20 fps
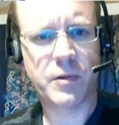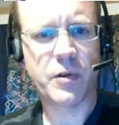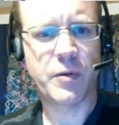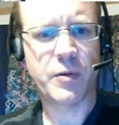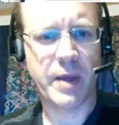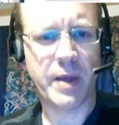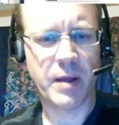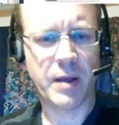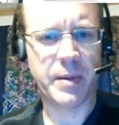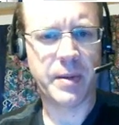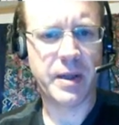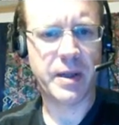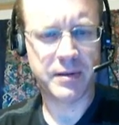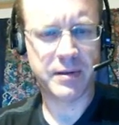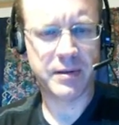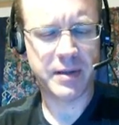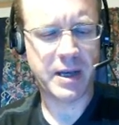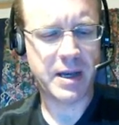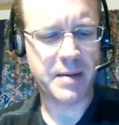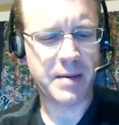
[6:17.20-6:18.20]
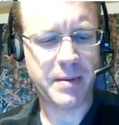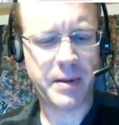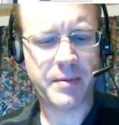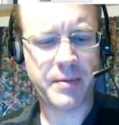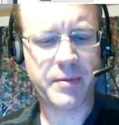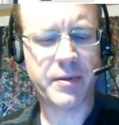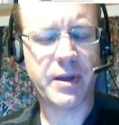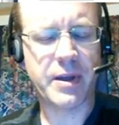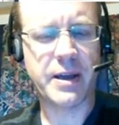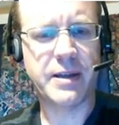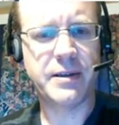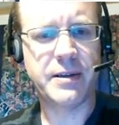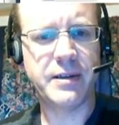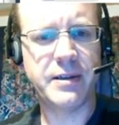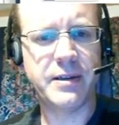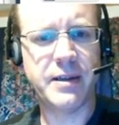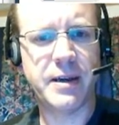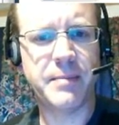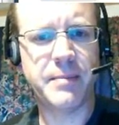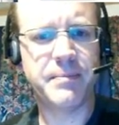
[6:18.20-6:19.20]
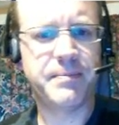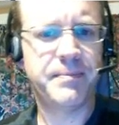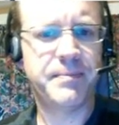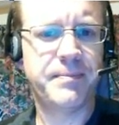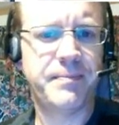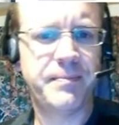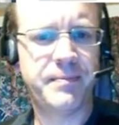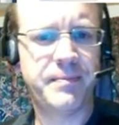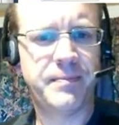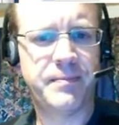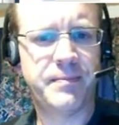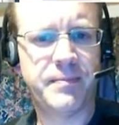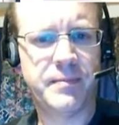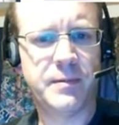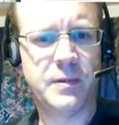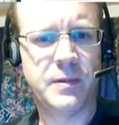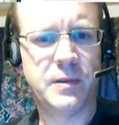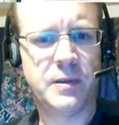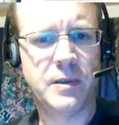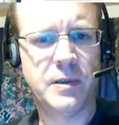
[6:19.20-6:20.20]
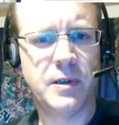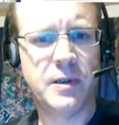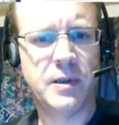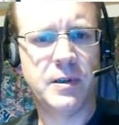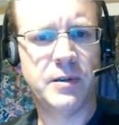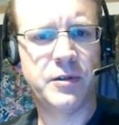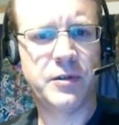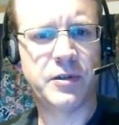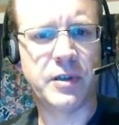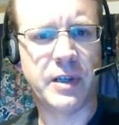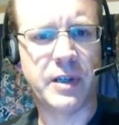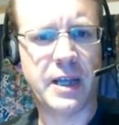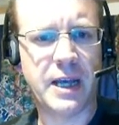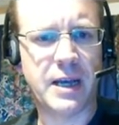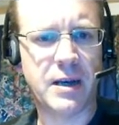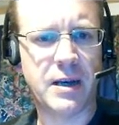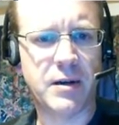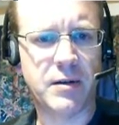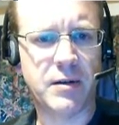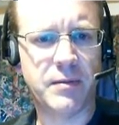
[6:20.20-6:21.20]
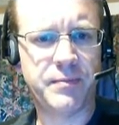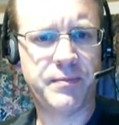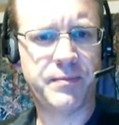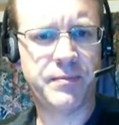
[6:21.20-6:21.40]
LVL dime equals INT dime. So now,